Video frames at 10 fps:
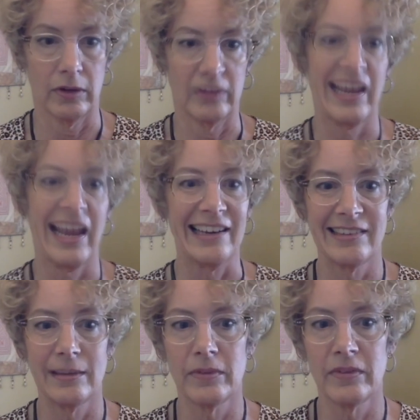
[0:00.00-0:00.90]

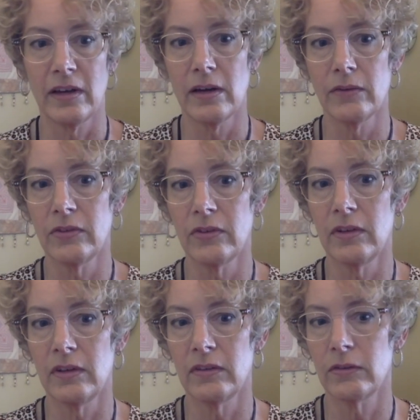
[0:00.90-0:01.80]
attach themselves to
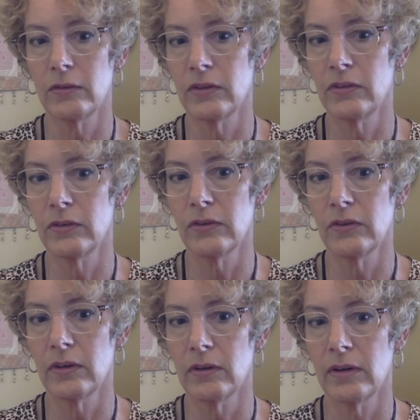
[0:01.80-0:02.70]
these crystals
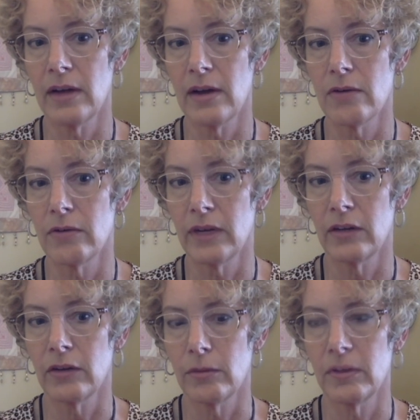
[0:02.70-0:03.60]
that are now
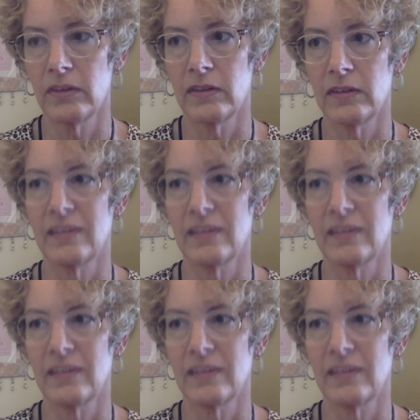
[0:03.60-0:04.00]
granuloma disease.